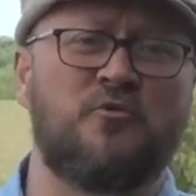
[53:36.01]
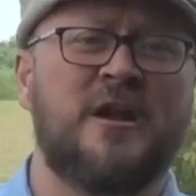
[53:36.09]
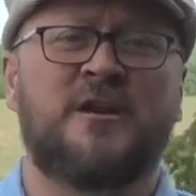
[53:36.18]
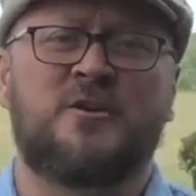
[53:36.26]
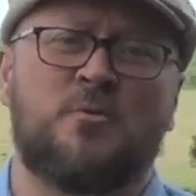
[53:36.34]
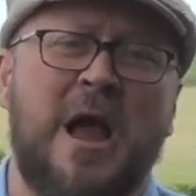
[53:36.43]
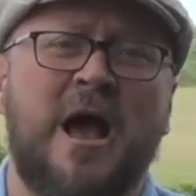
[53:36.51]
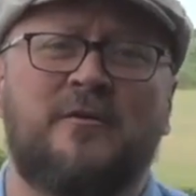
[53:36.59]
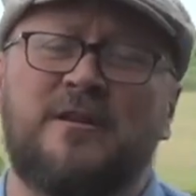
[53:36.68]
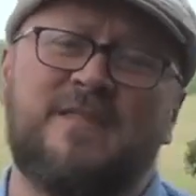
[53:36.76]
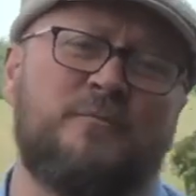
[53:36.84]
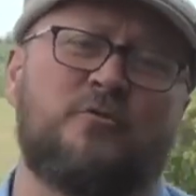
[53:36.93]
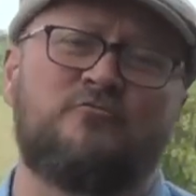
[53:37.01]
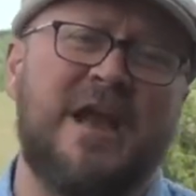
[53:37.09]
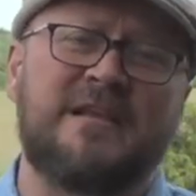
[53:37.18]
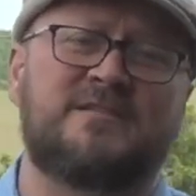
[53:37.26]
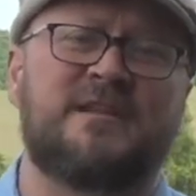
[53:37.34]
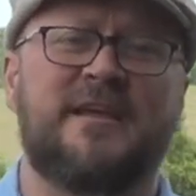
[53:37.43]
running around and they were
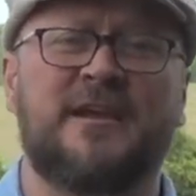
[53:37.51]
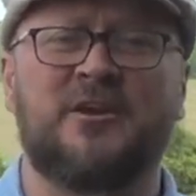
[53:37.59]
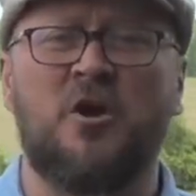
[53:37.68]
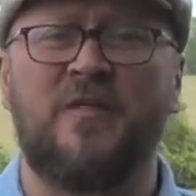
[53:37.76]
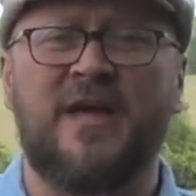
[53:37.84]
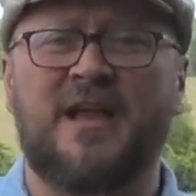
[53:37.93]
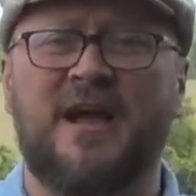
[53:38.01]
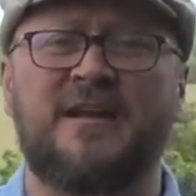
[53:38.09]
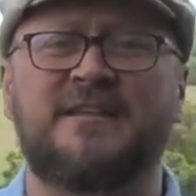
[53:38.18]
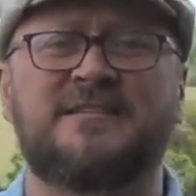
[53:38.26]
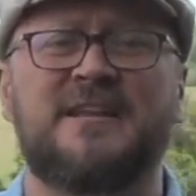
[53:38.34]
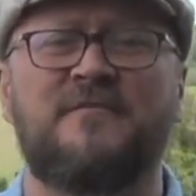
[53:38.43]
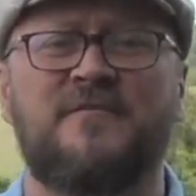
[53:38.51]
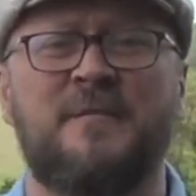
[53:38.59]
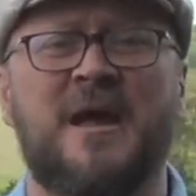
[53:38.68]
wrestling and all that kind of stuff.